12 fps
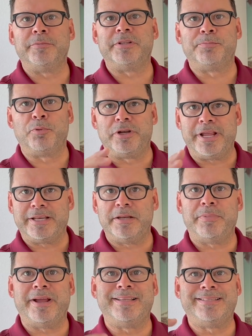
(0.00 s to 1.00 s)
it's protected
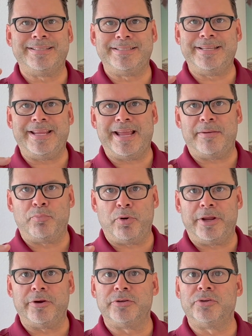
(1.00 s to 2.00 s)
by a 60 amp
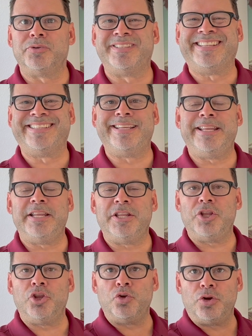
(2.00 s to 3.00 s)
breaker, so it's exceeding
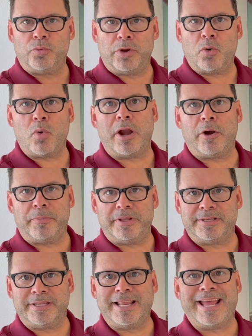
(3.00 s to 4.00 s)
the unit
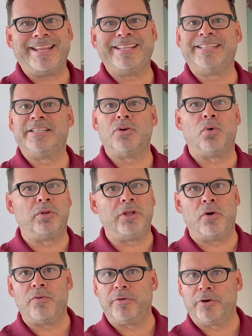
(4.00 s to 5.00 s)
requirements, and that is its only
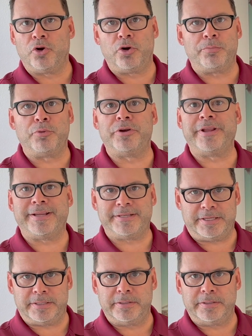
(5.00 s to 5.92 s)
overcurrent protection.